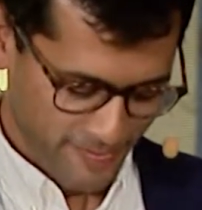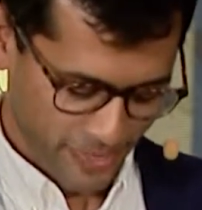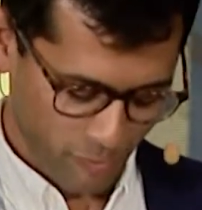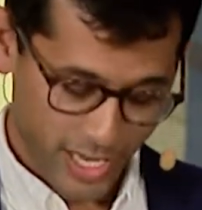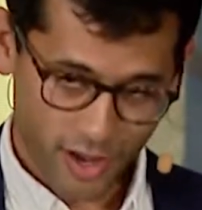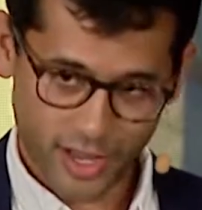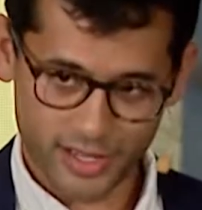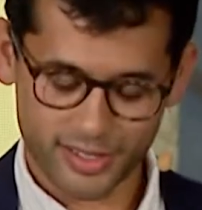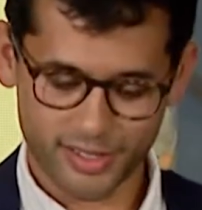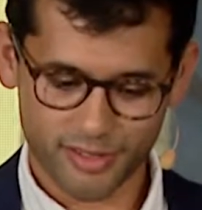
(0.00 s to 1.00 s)
We
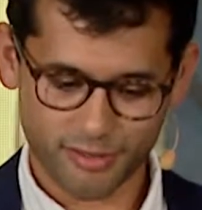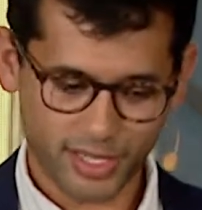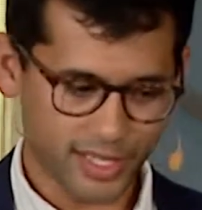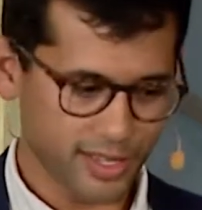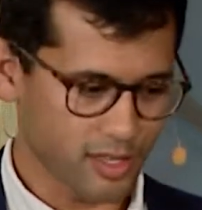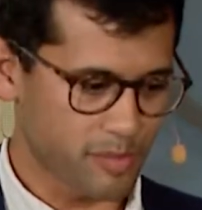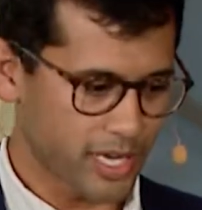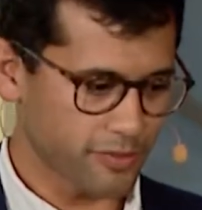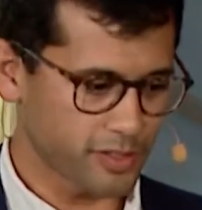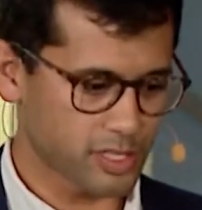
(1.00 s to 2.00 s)
heard really that the
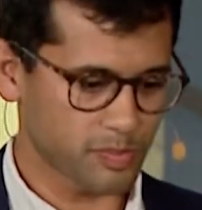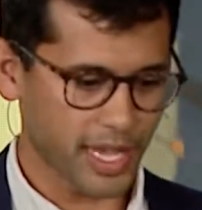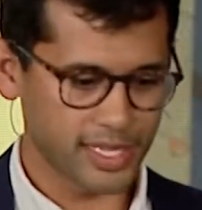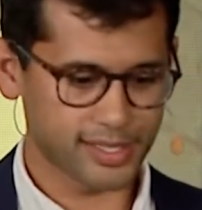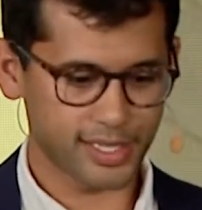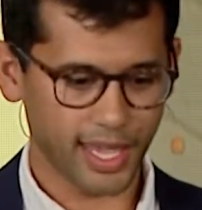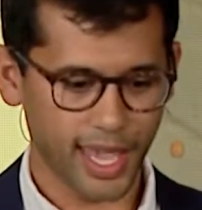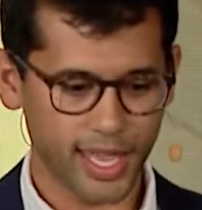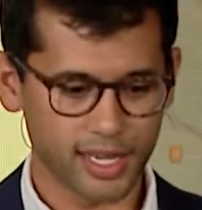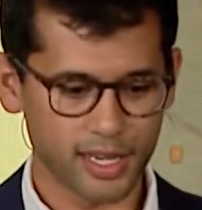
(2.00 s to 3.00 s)
benefit space
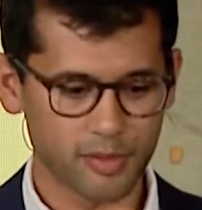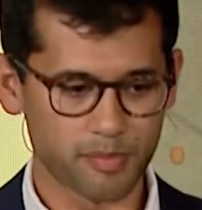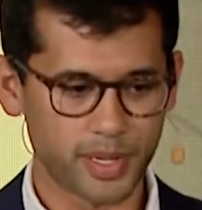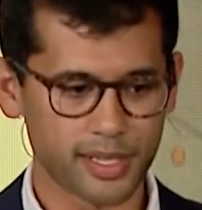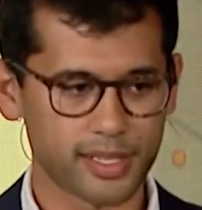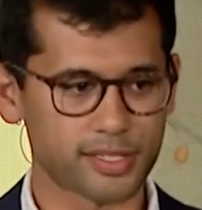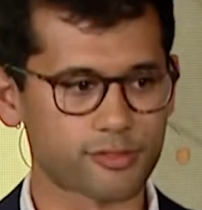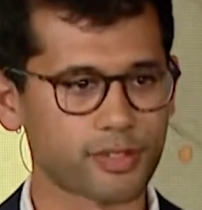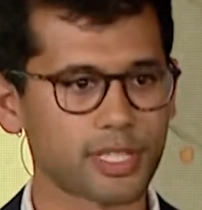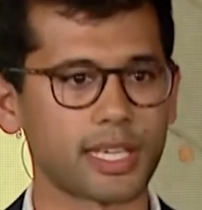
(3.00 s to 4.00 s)
can be
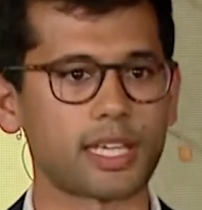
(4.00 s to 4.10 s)
this really